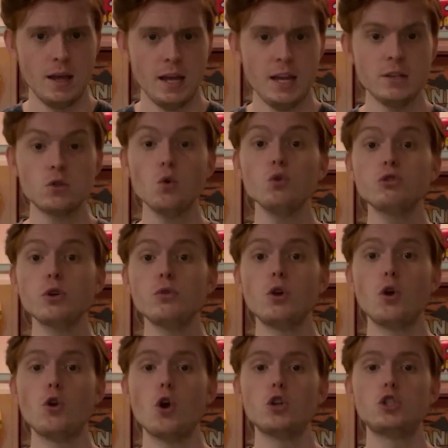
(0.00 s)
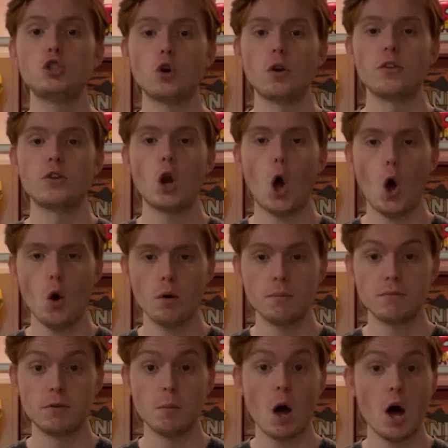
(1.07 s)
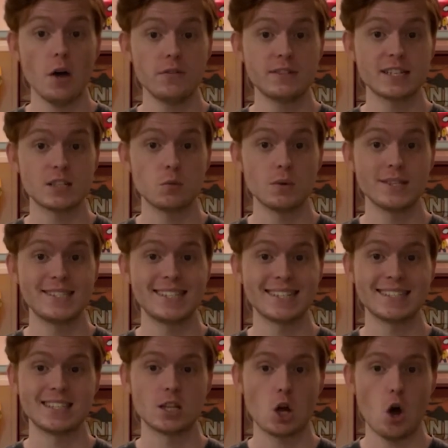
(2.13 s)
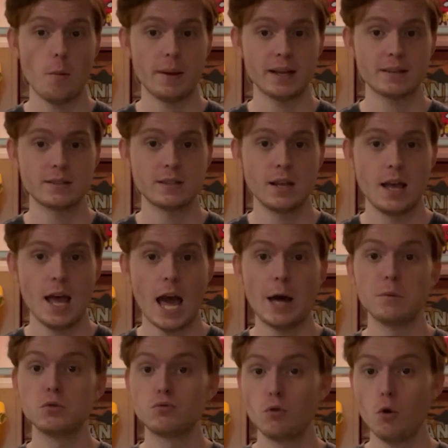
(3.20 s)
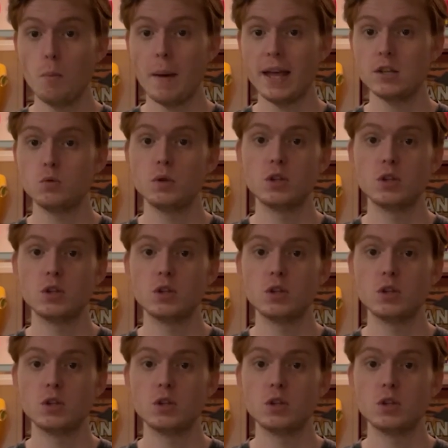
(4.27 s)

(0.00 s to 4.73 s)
He is also known as Jonathan Owen from Earth 616 in the comics, and was roommates